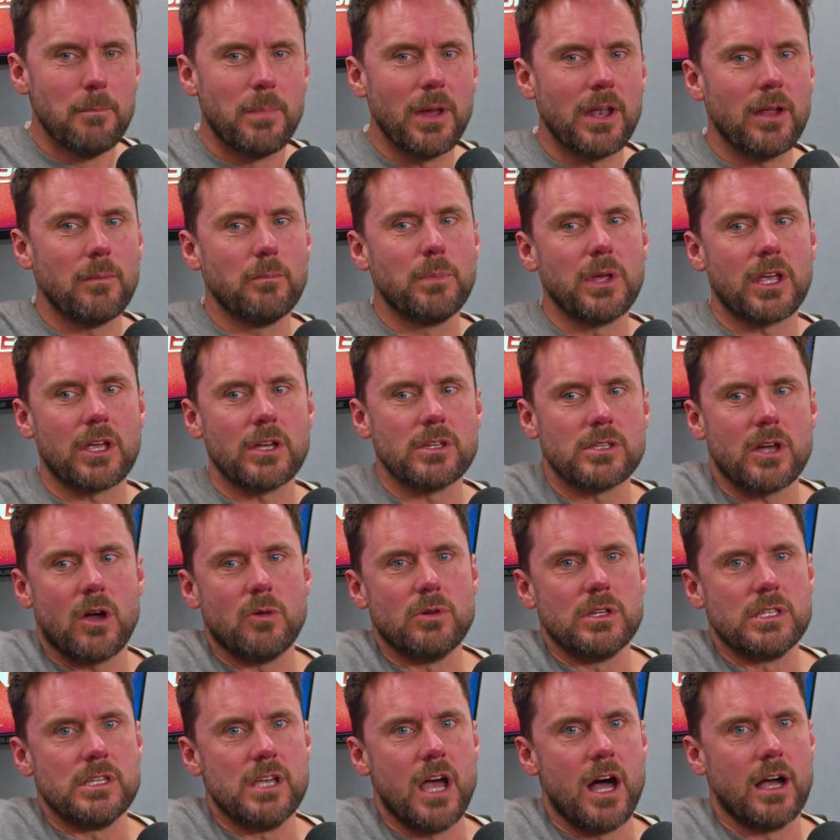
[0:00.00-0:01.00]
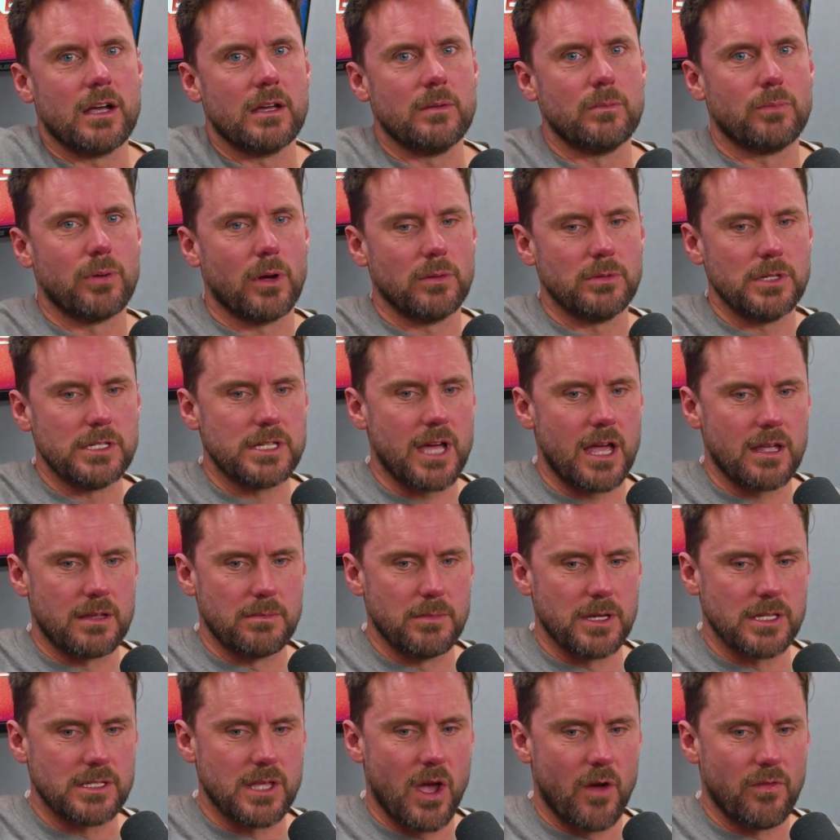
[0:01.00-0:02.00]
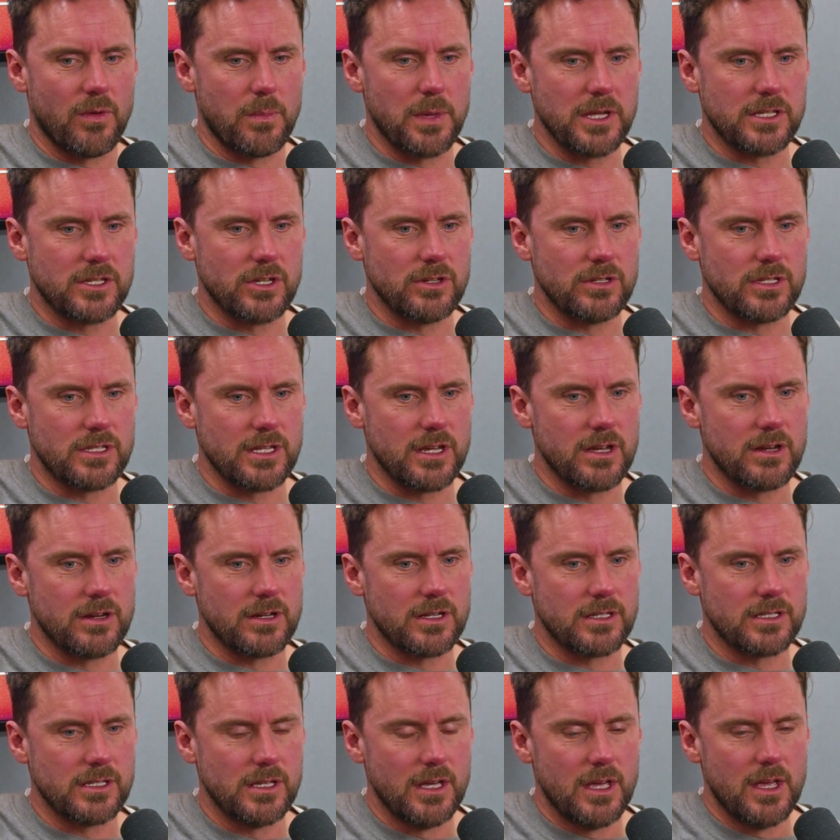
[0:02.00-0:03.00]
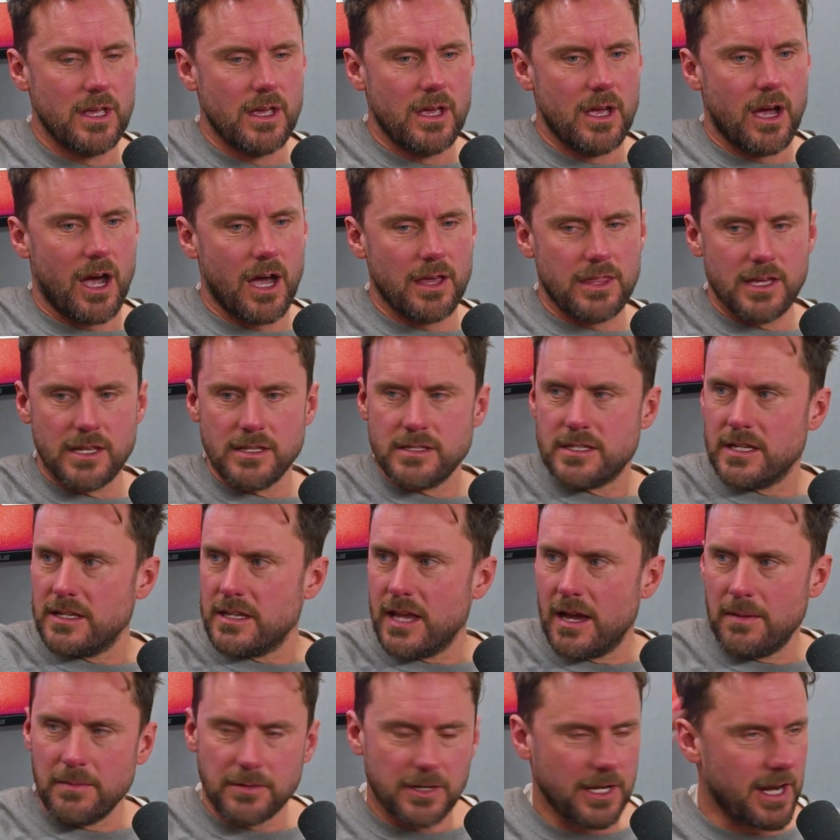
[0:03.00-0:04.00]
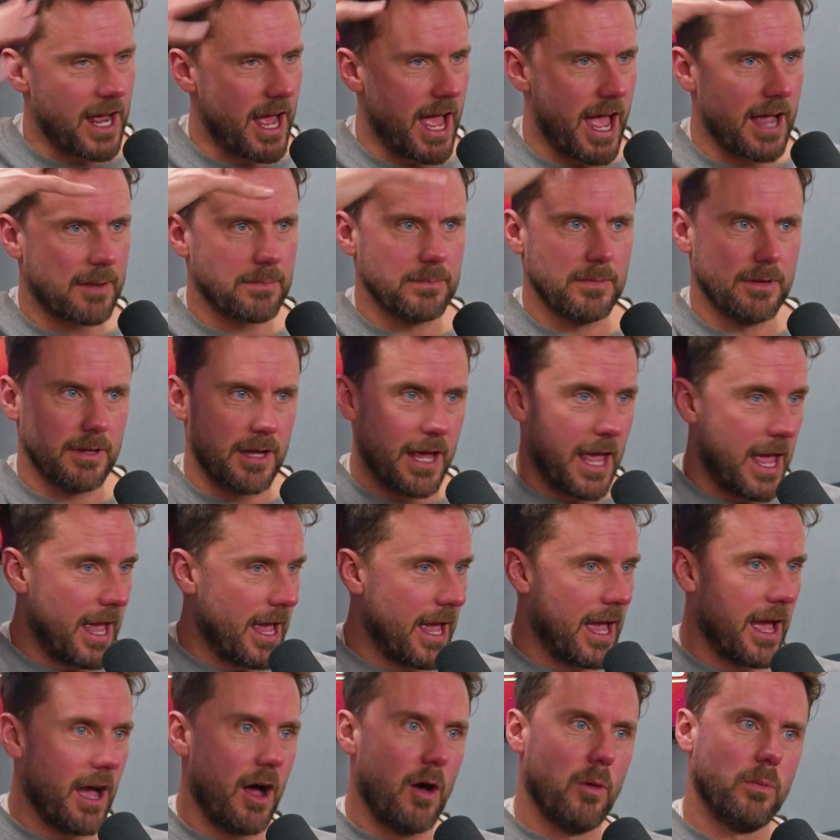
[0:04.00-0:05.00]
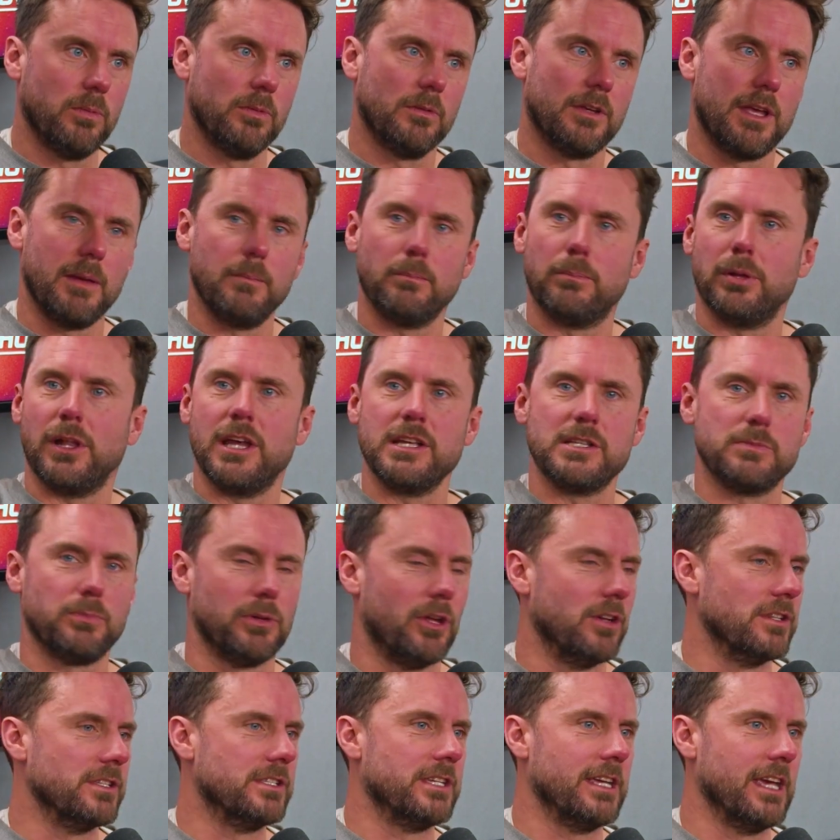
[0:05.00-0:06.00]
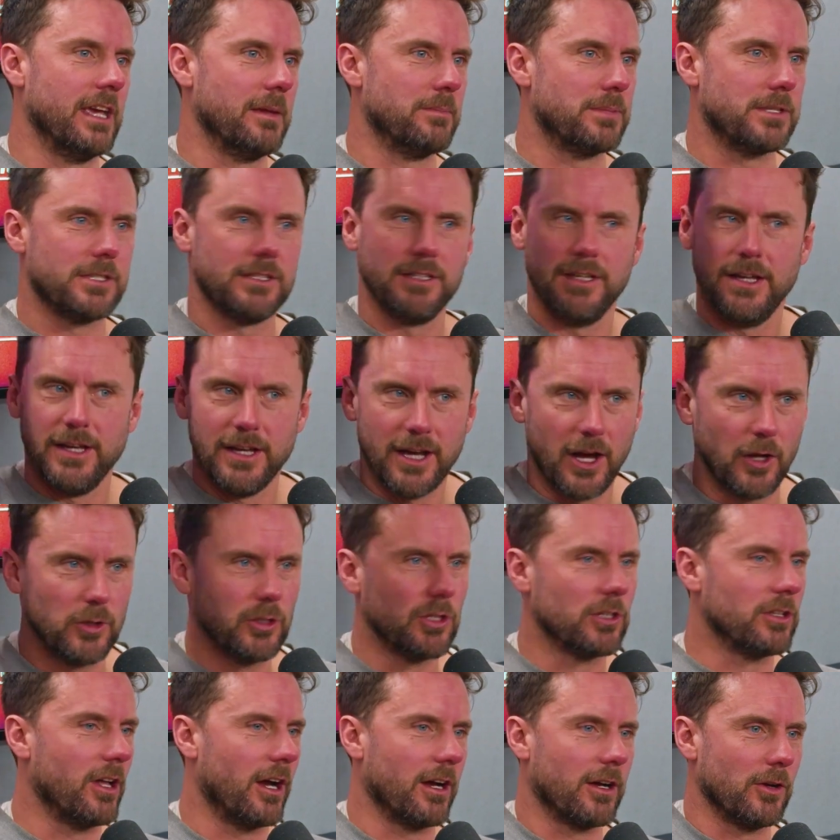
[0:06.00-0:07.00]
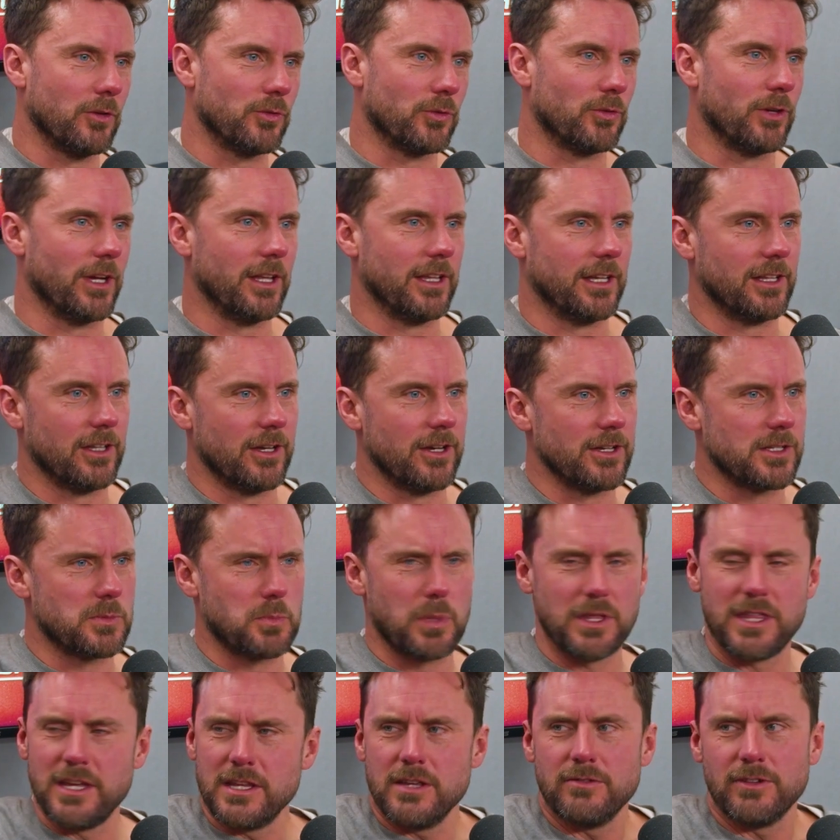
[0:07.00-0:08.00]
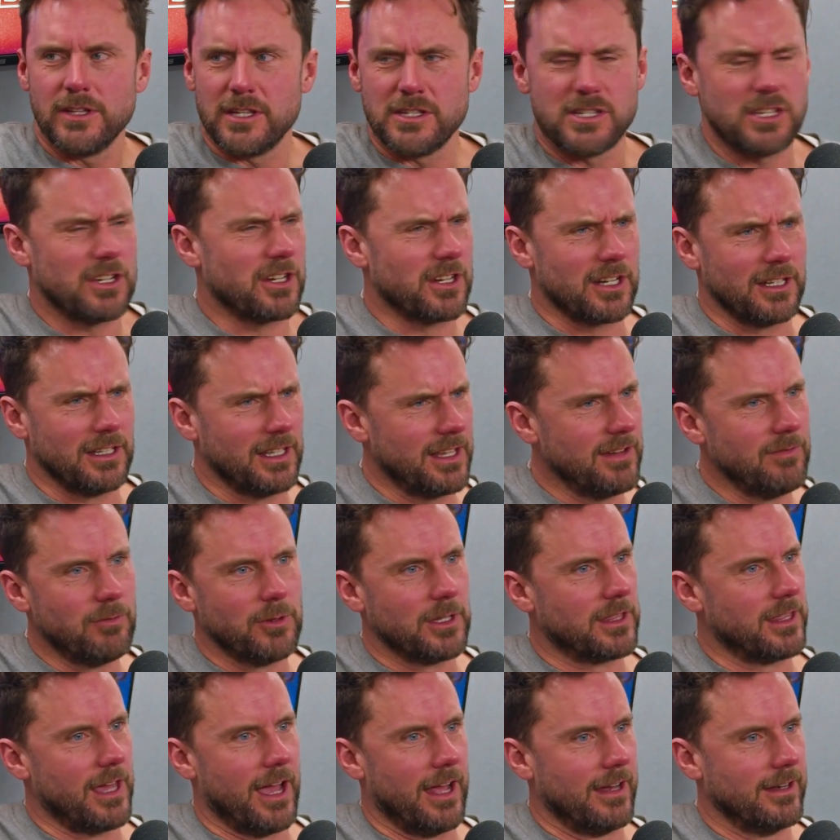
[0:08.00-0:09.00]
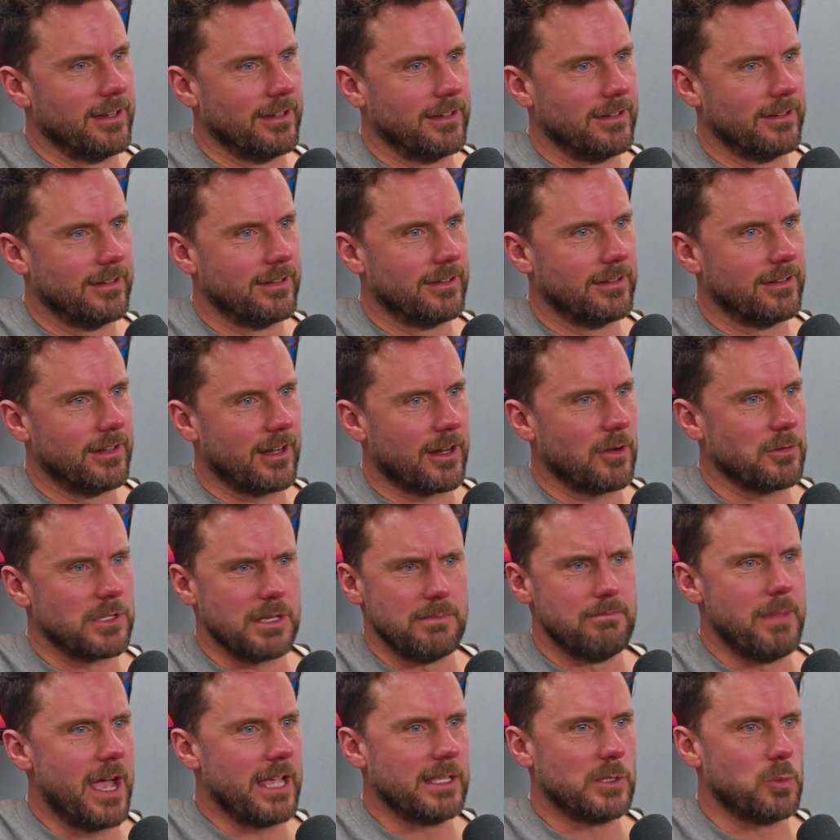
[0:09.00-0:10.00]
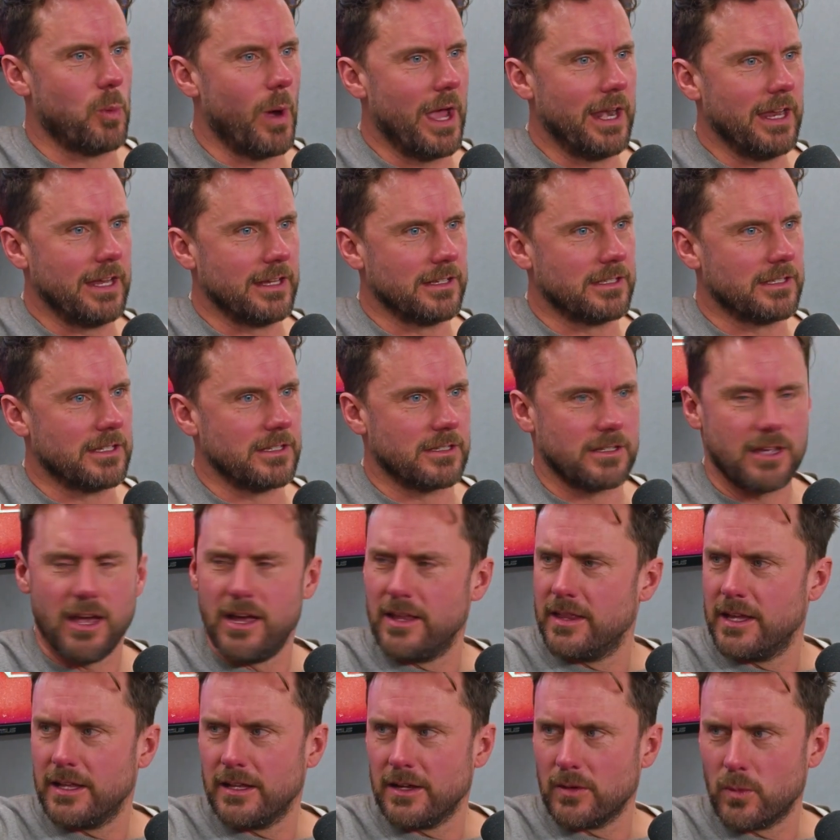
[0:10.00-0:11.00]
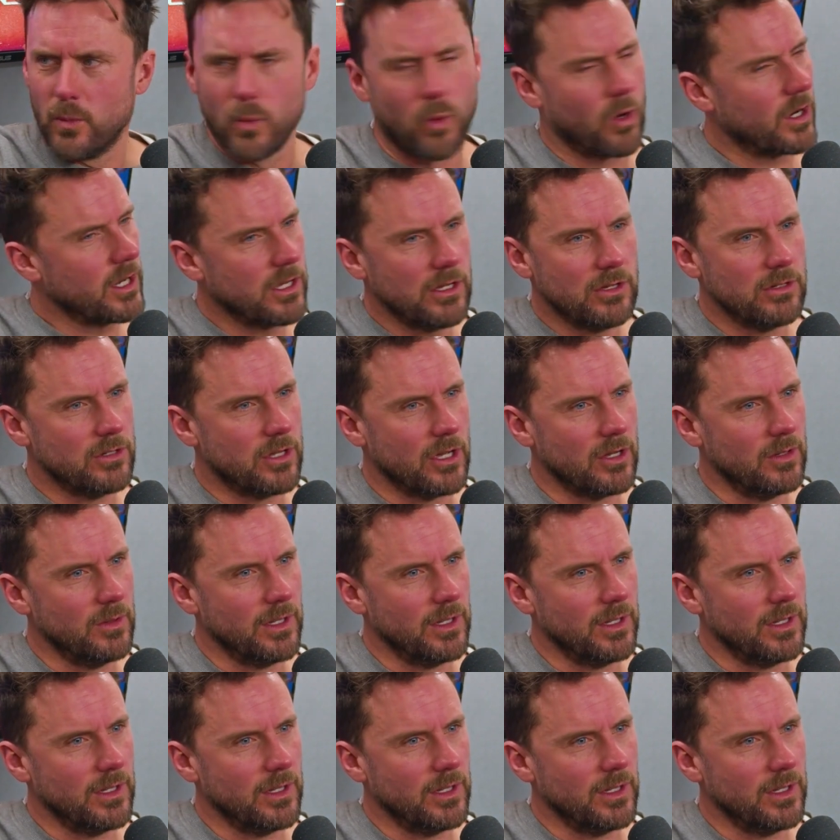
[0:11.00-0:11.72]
But because I was young and probably taking myself a bit too serious, I then said, yep, I'm going to hack my hair. I'll get bleach blonde tips. I'll look like I was really loose. But then you realize you got to live with that. Like I was at mates' weddings just going there like, what are you doing?